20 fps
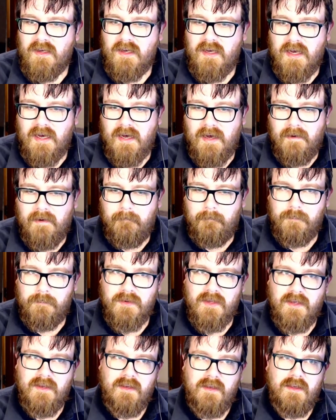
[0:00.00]
Um,
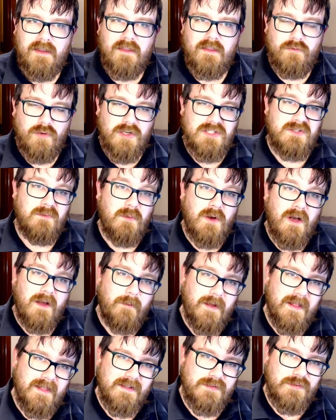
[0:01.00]
the reason why I
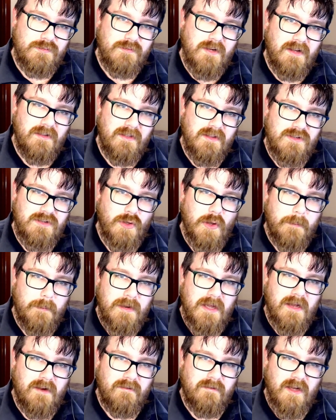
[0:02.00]
went this route, the timed
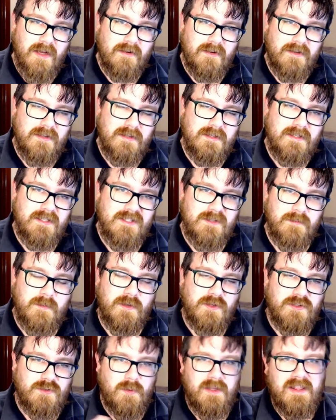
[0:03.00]
out route, is
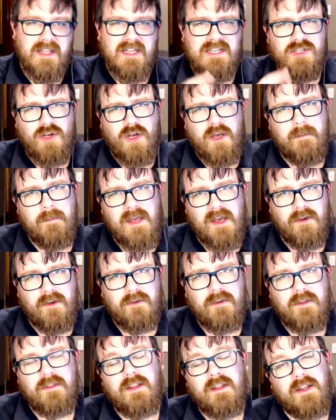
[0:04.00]
because when they time
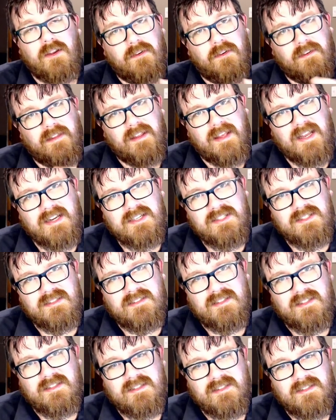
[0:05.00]
out, they go to the action
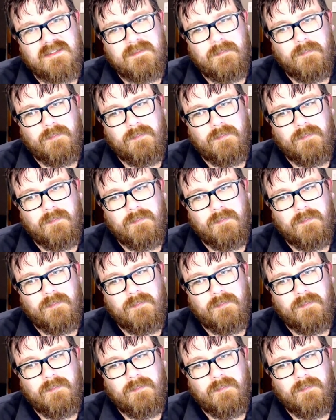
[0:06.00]
center.